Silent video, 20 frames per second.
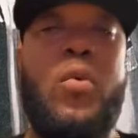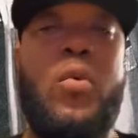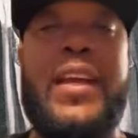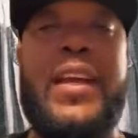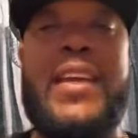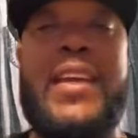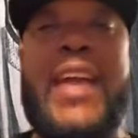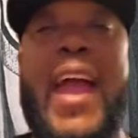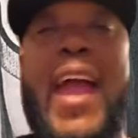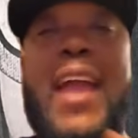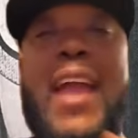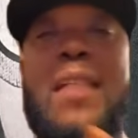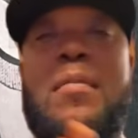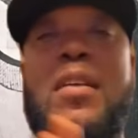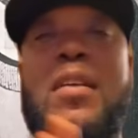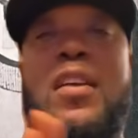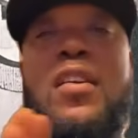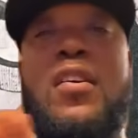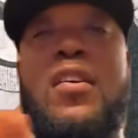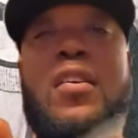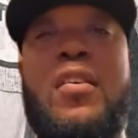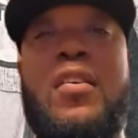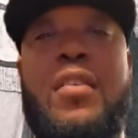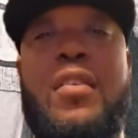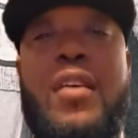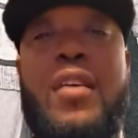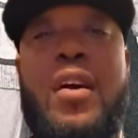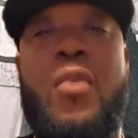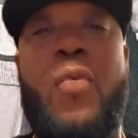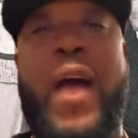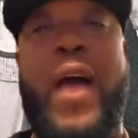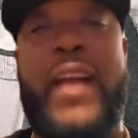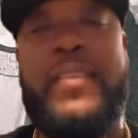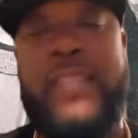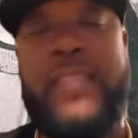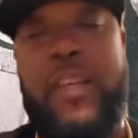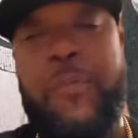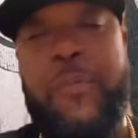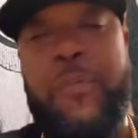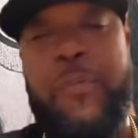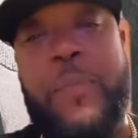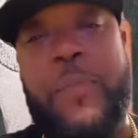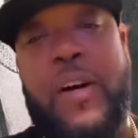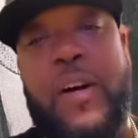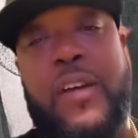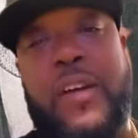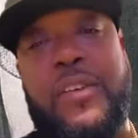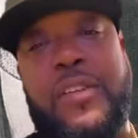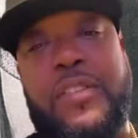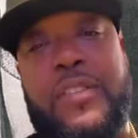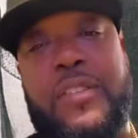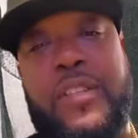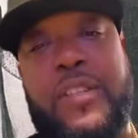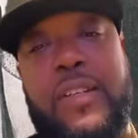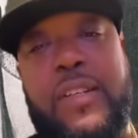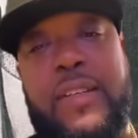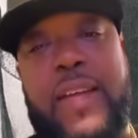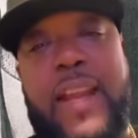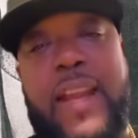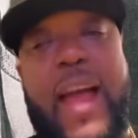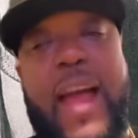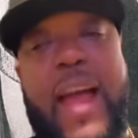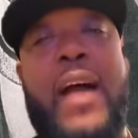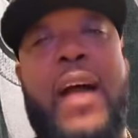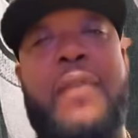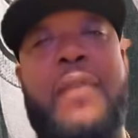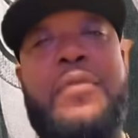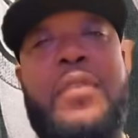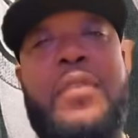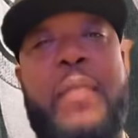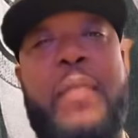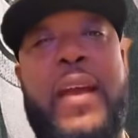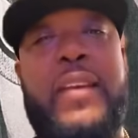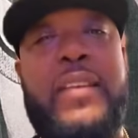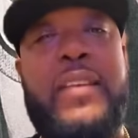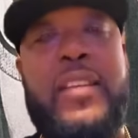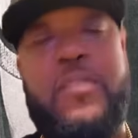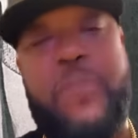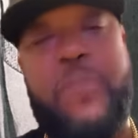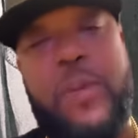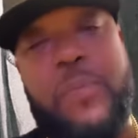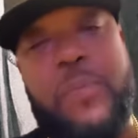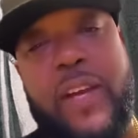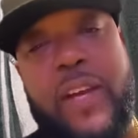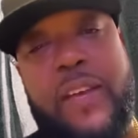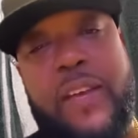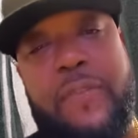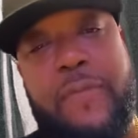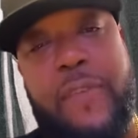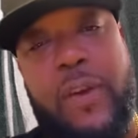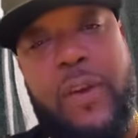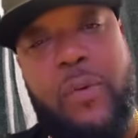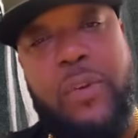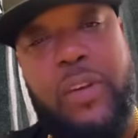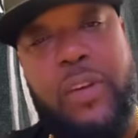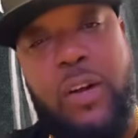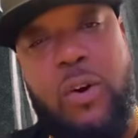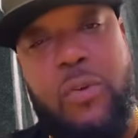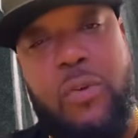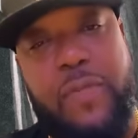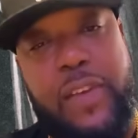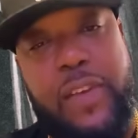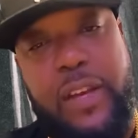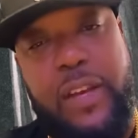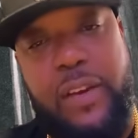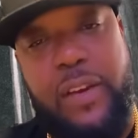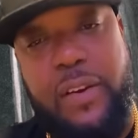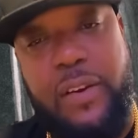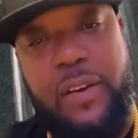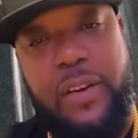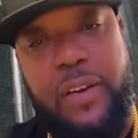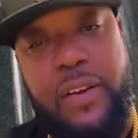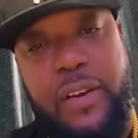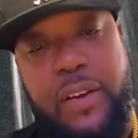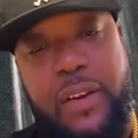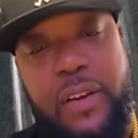When it came here, YT people understood that I have to make these people inferior over here